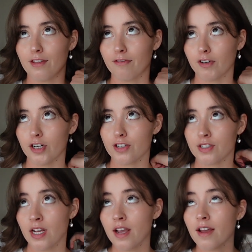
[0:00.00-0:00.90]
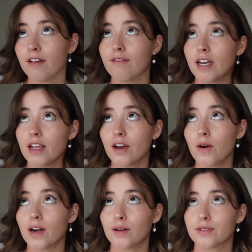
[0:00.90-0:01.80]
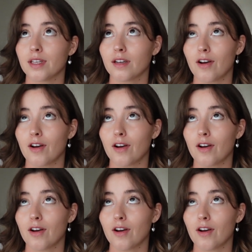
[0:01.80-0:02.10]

the first video and I was like,